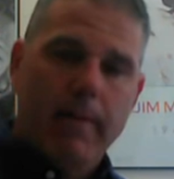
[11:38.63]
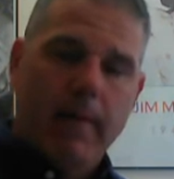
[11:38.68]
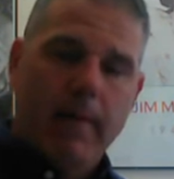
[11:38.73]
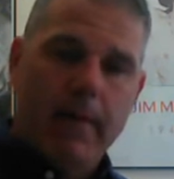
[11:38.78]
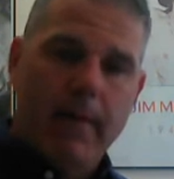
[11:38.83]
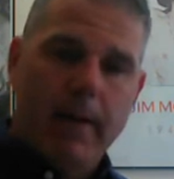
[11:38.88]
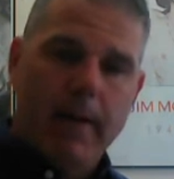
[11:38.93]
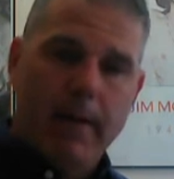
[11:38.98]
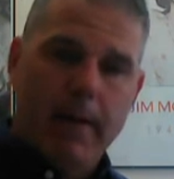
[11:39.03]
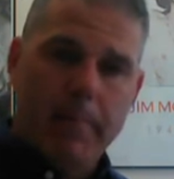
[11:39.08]

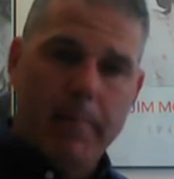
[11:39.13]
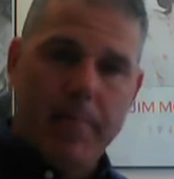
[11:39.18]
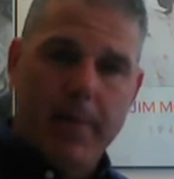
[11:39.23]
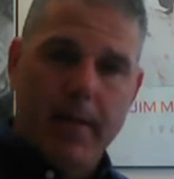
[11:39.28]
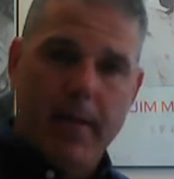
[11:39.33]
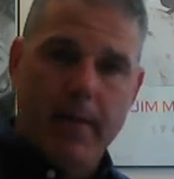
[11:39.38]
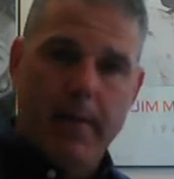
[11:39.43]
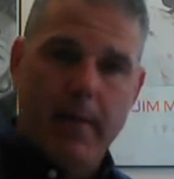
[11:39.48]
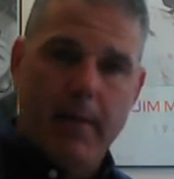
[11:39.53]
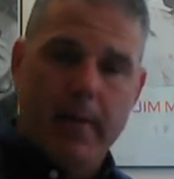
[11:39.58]

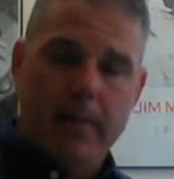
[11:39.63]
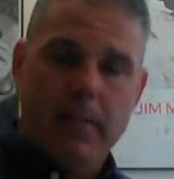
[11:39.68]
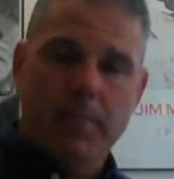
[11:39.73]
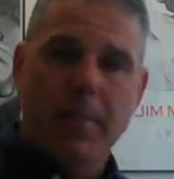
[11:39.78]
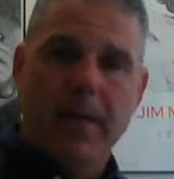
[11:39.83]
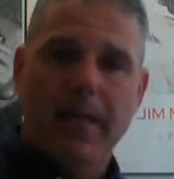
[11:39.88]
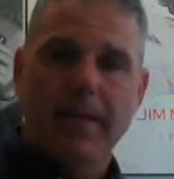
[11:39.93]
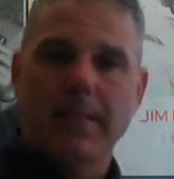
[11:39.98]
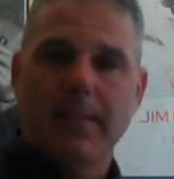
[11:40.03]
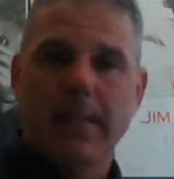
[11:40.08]
and
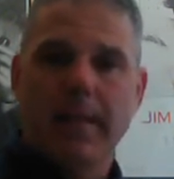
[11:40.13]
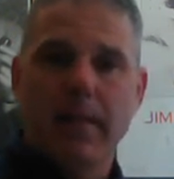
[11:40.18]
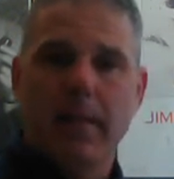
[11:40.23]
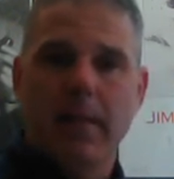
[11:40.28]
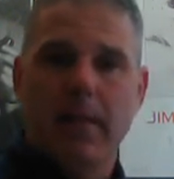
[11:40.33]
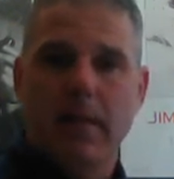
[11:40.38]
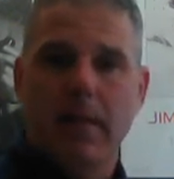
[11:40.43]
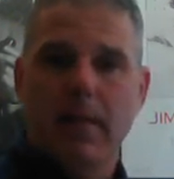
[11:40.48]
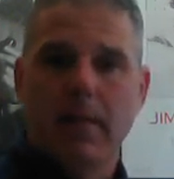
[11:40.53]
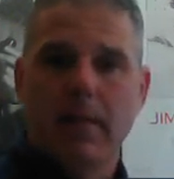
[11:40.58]

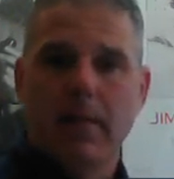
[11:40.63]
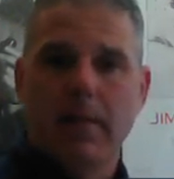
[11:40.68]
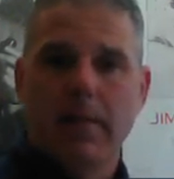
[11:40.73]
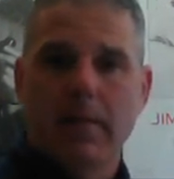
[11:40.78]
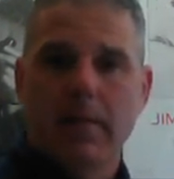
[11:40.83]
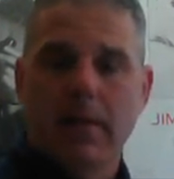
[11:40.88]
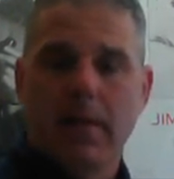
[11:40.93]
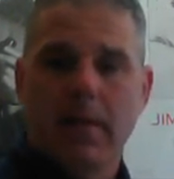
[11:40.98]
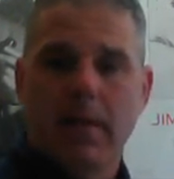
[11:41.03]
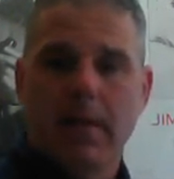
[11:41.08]
spontaneity
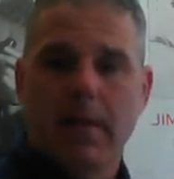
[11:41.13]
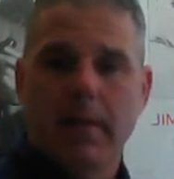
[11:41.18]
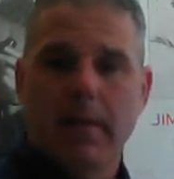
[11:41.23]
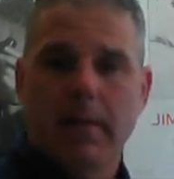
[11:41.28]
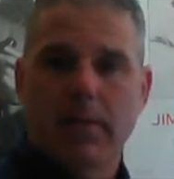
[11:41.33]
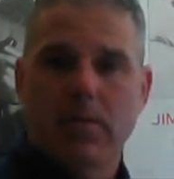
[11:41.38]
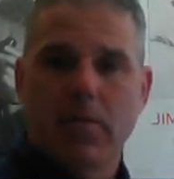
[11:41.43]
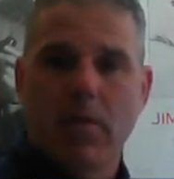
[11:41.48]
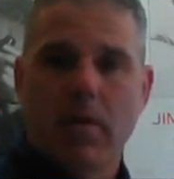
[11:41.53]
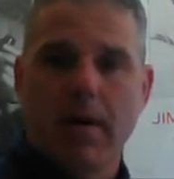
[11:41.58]

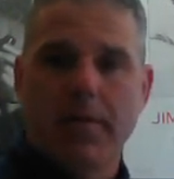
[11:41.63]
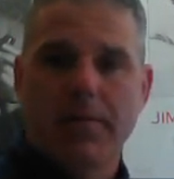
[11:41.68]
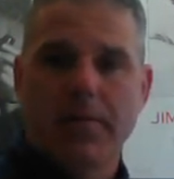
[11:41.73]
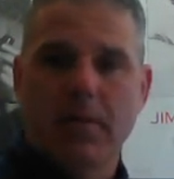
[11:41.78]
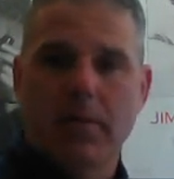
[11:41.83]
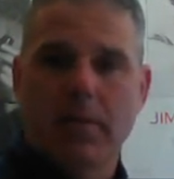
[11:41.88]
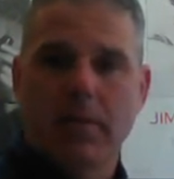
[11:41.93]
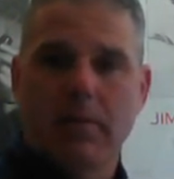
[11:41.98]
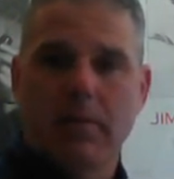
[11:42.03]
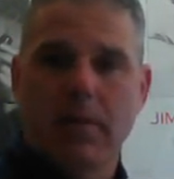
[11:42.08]
is
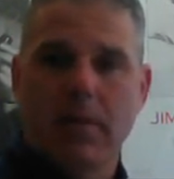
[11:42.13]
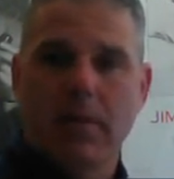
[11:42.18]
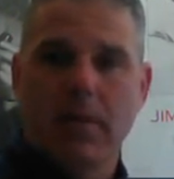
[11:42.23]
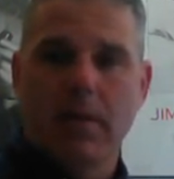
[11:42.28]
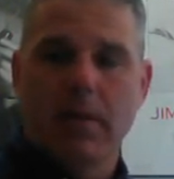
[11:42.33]
often